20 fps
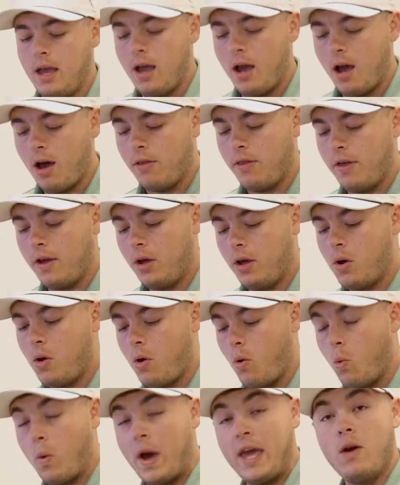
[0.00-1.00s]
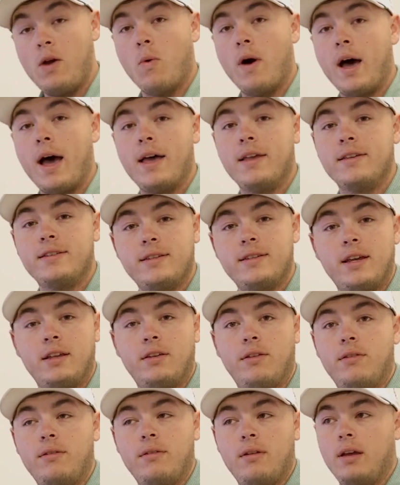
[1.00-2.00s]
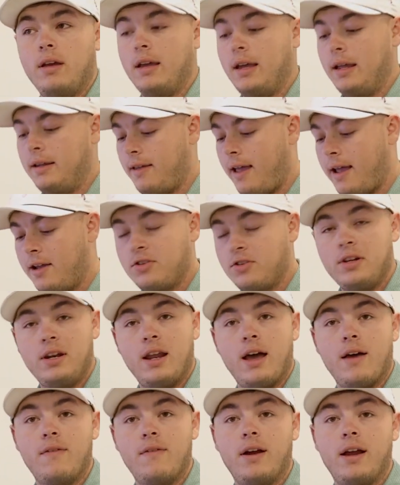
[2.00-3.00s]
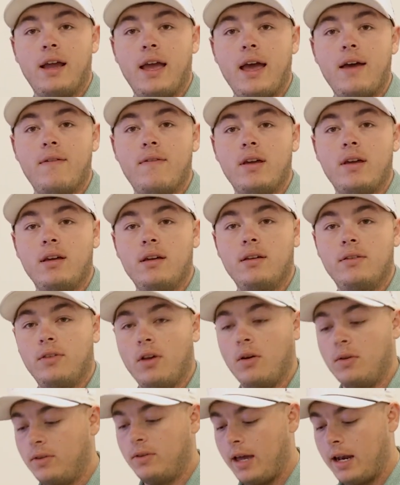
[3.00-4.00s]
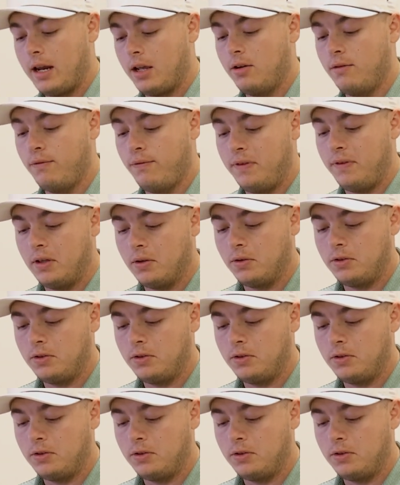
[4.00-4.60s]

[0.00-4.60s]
Although weight-wise, it's actually not very heavy. So it's got a good feel